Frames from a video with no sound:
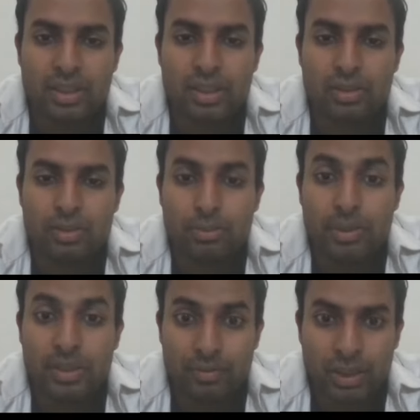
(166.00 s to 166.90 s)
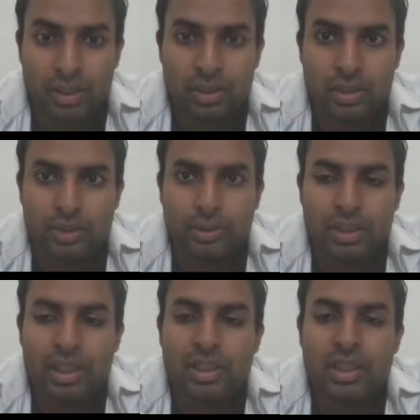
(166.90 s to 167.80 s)
So, but they are doing
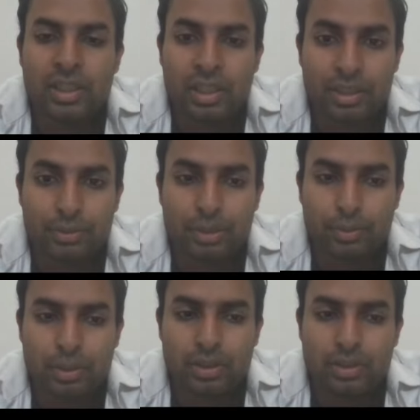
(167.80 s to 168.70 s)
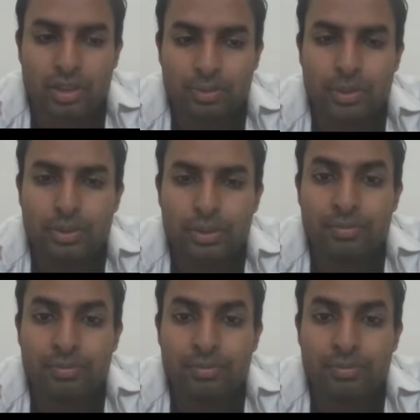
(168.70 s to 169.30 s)
that, and that's what I want to talk about.